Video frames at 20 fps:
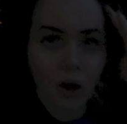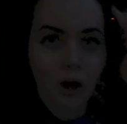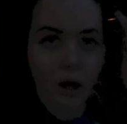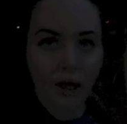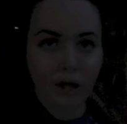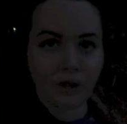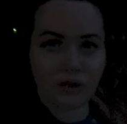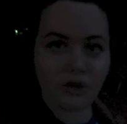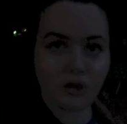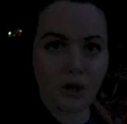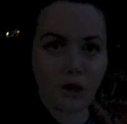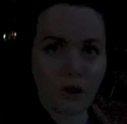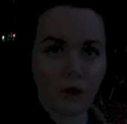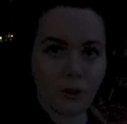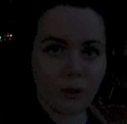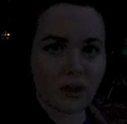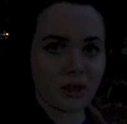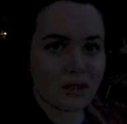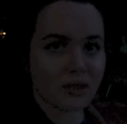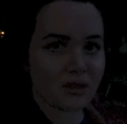Alright,
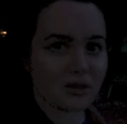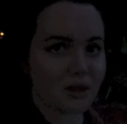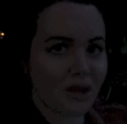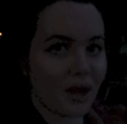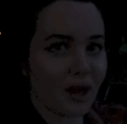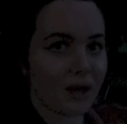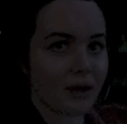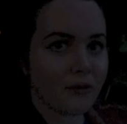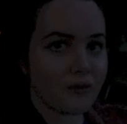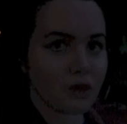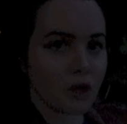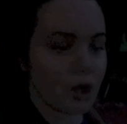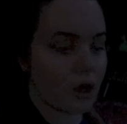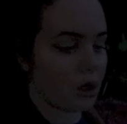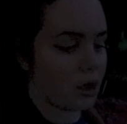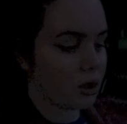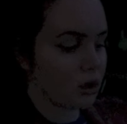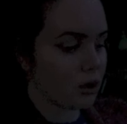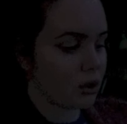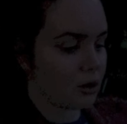so it's kind of
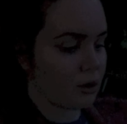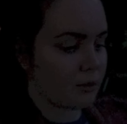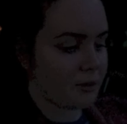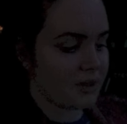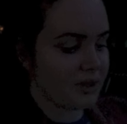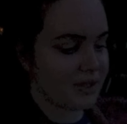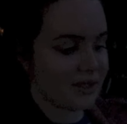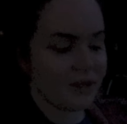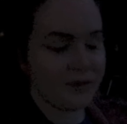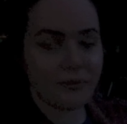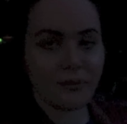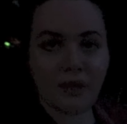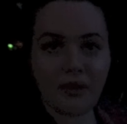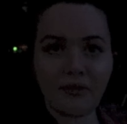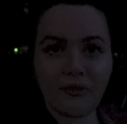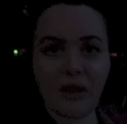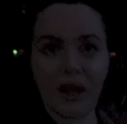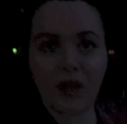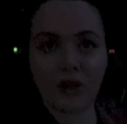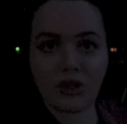dark. Let me see if my
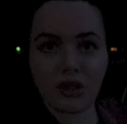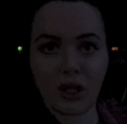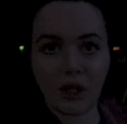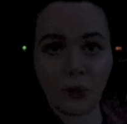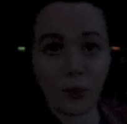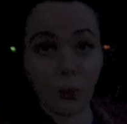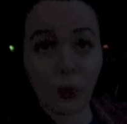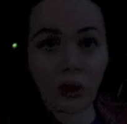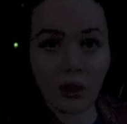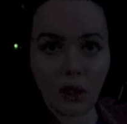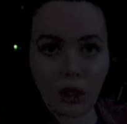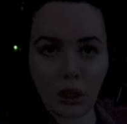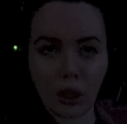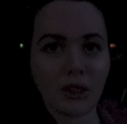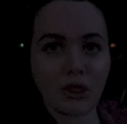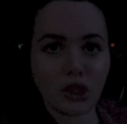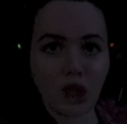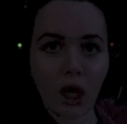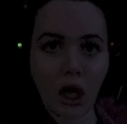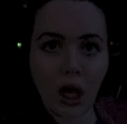flashlight will...
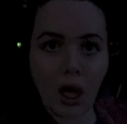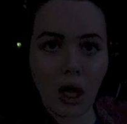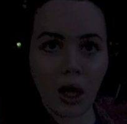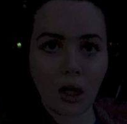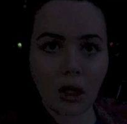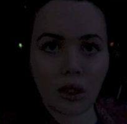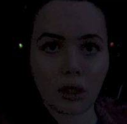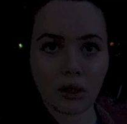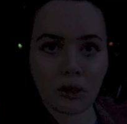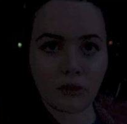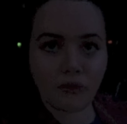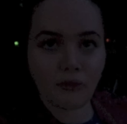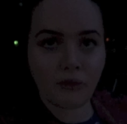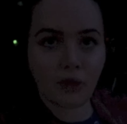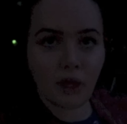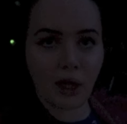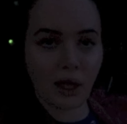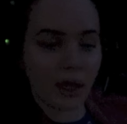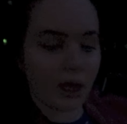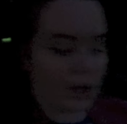Or,
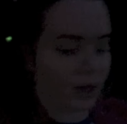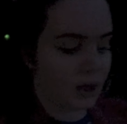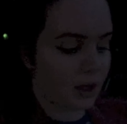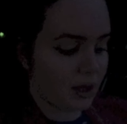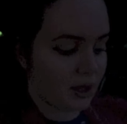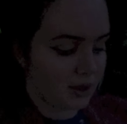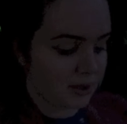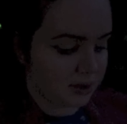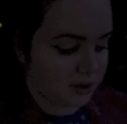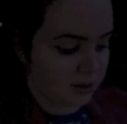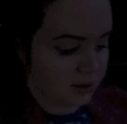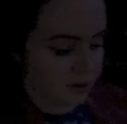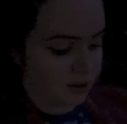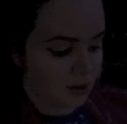I can't cuss.